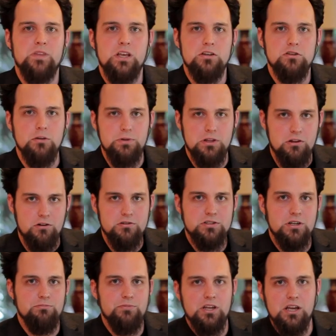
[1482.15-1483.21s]
so hope you learned
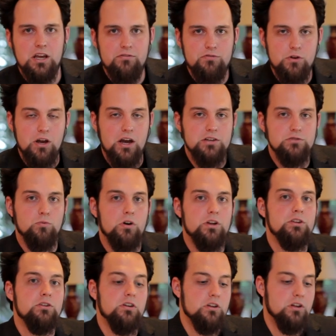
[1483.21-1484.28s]
something if you guys want
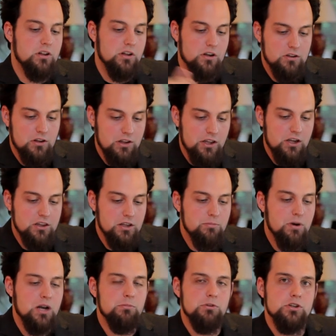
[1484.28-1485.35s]
you can click on the link on the
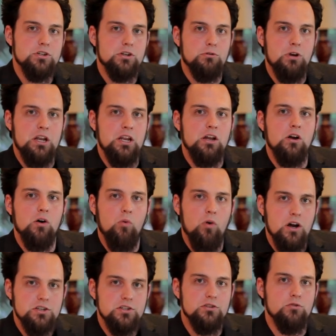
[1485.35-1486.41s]
bottom of the screen and go
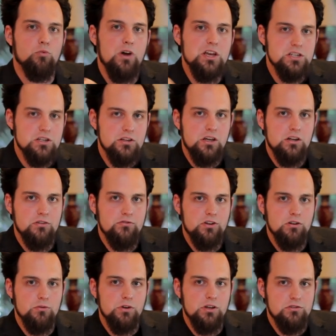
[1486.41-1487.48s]
watch the rest of the
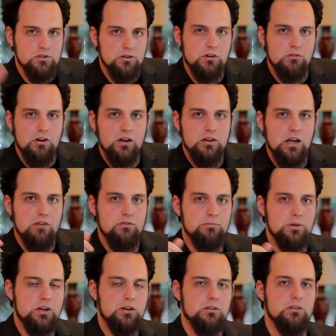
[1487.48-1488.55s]
interview we joke around have a
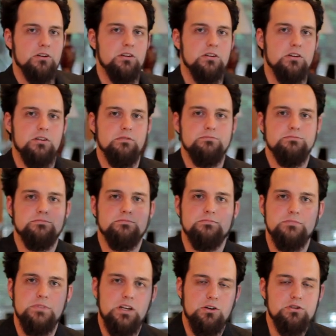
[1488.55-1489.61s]
beer and uh,
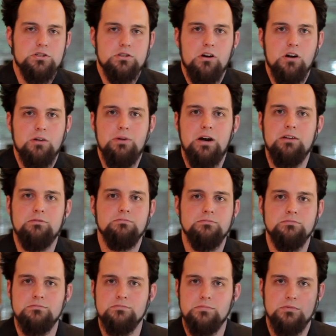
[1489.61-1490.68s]
you know, just talk about
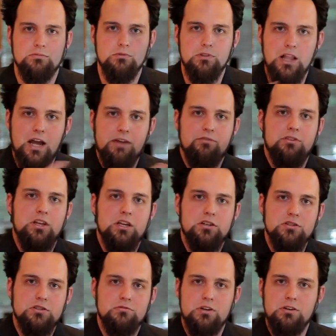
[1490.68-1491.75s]
life in the
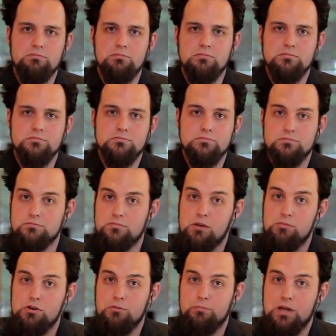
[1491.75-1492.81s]
industry.
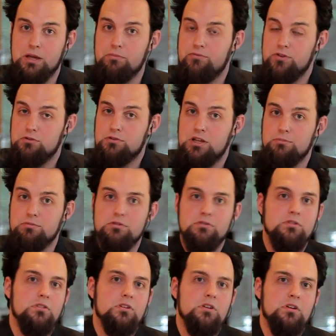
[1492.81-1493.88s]
Maybe you'll pick up a few tips.
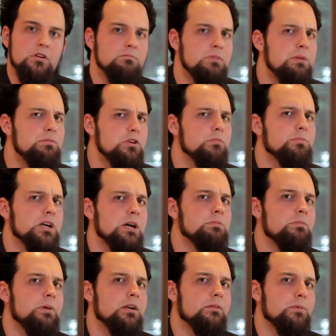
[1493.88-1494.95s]
Maybe you'll become a
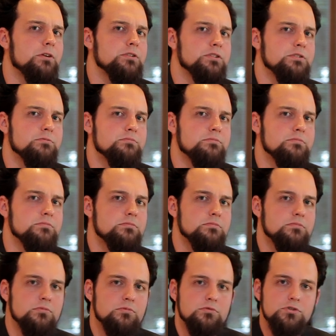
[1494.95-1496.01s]
better person.
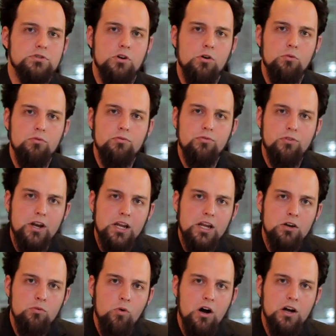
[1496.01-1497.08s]
So
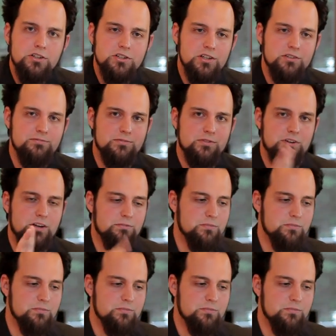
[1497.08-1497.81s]
freaking watch it. All right.